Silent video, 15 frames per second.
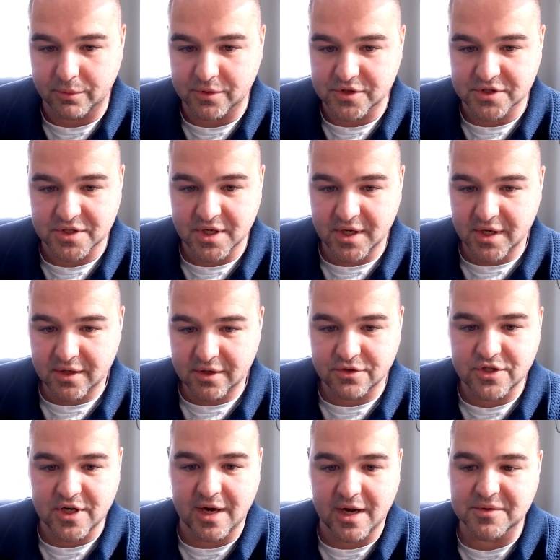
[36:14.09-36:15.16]
which is your
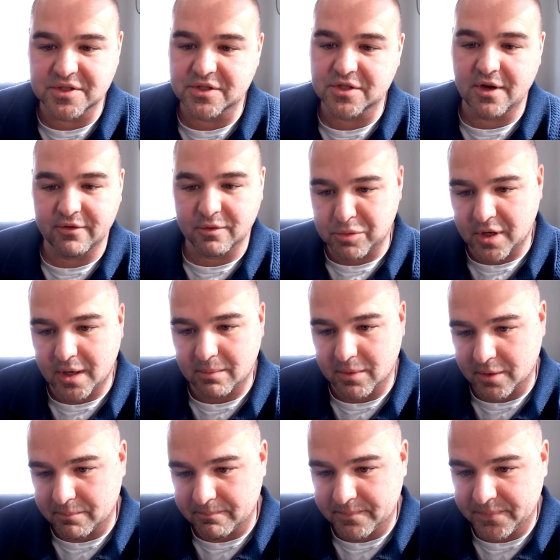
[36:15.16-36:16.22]
job is to solve a
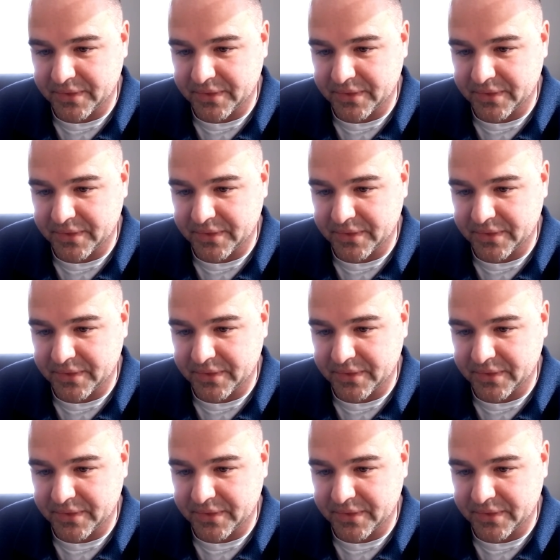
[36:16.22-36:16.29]
problem.